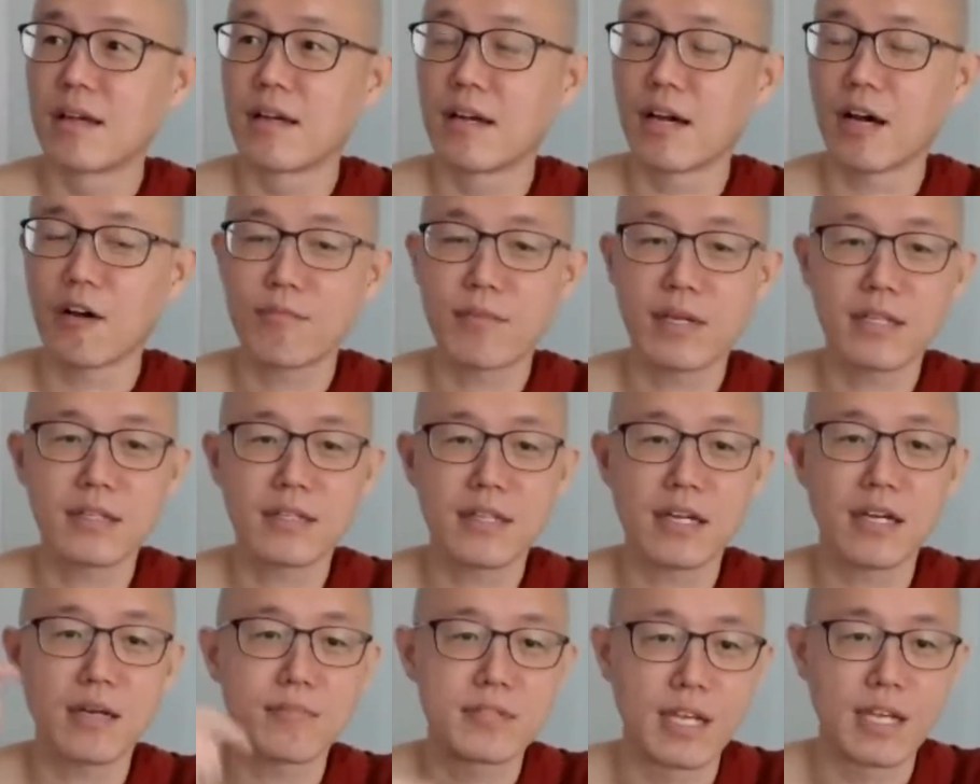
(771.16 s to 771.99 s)
How many
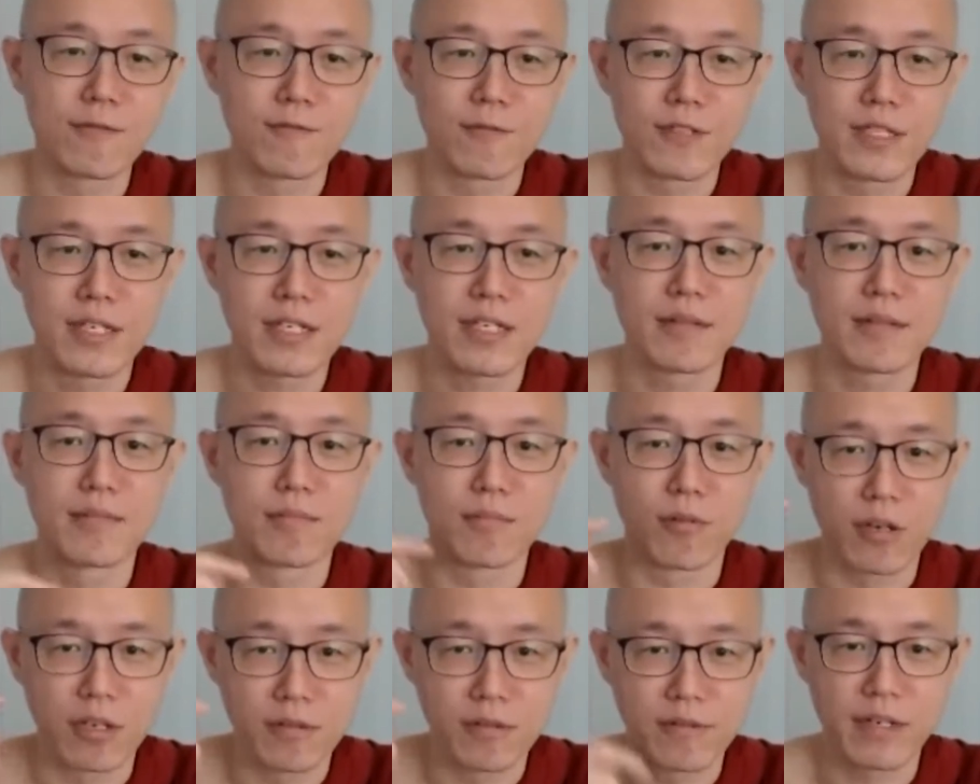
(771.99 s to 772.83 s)
times have we heard
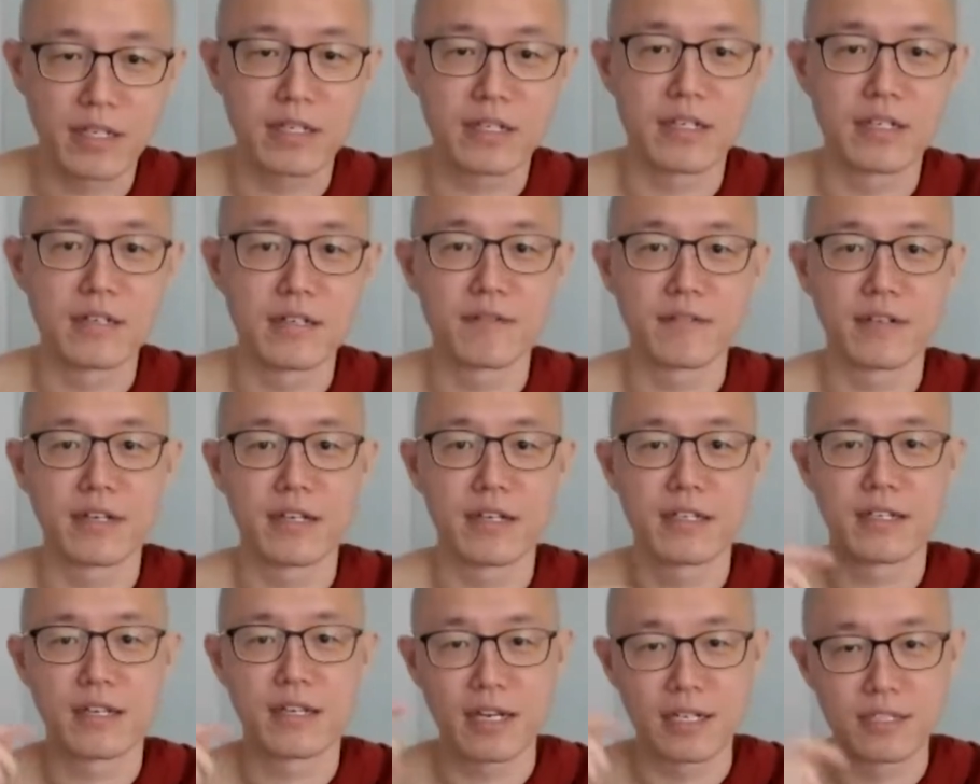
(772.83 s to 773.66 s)
boyfriend,
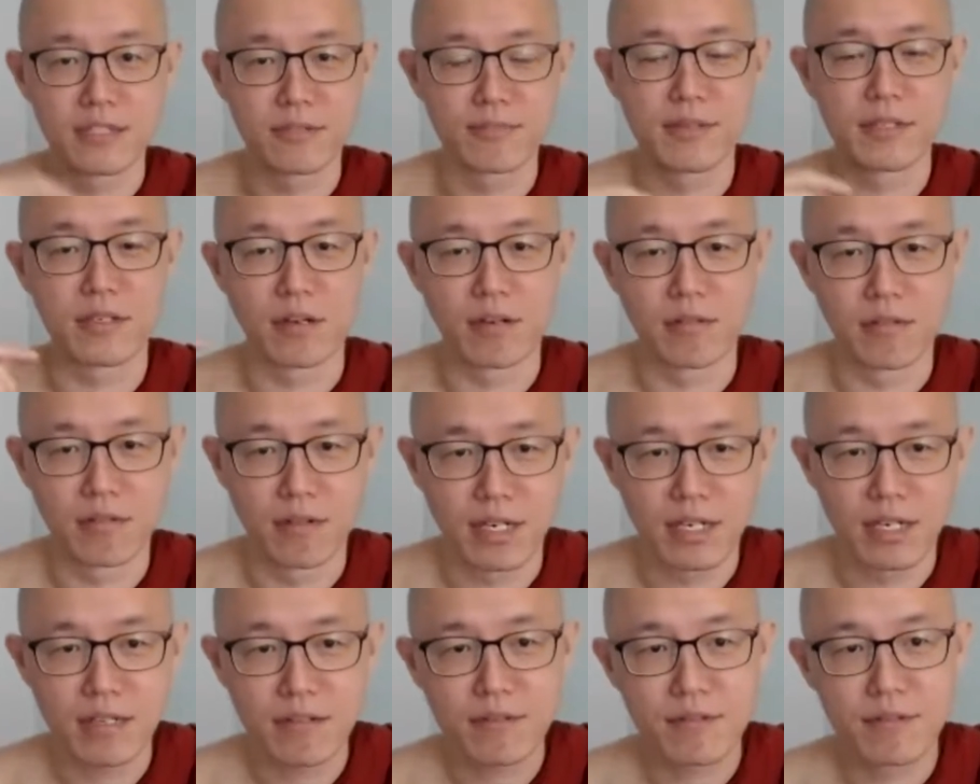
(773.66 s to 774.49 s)
girlfriend, husband, or
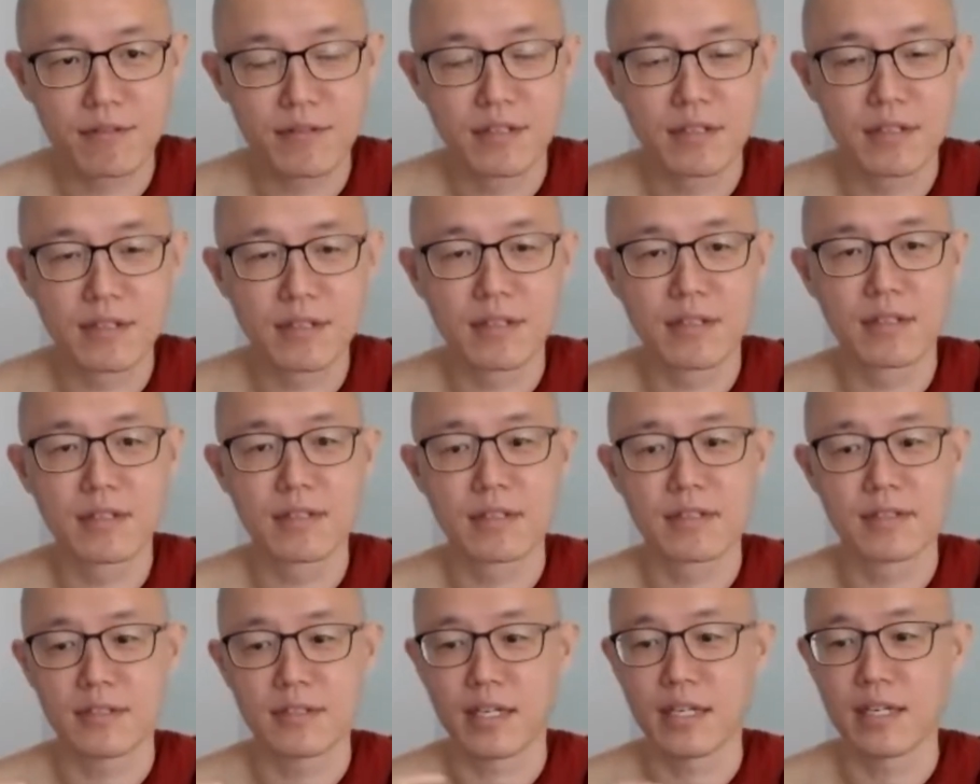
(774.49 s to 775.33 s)
wife
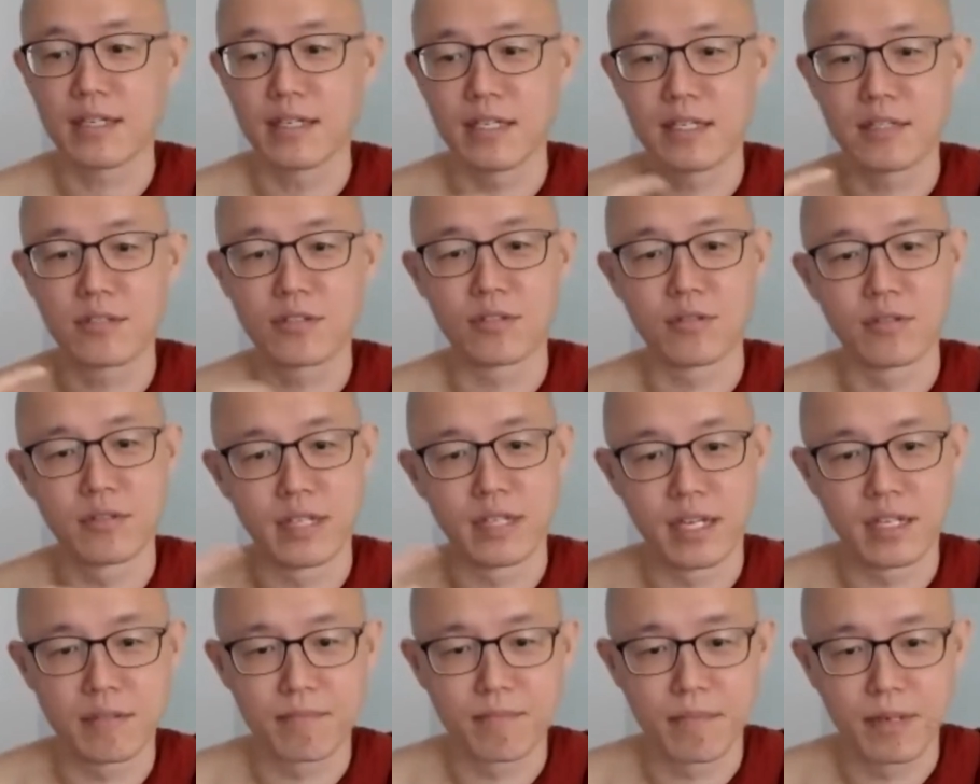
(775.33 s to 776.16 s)
say this to the
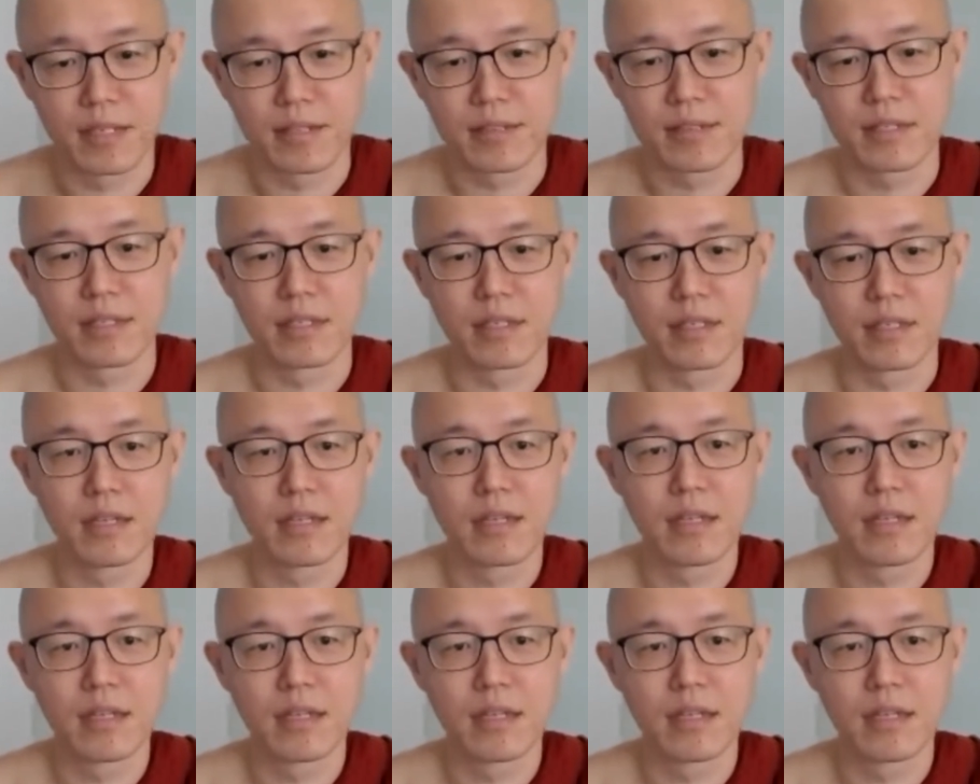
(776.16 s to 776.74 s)
other person?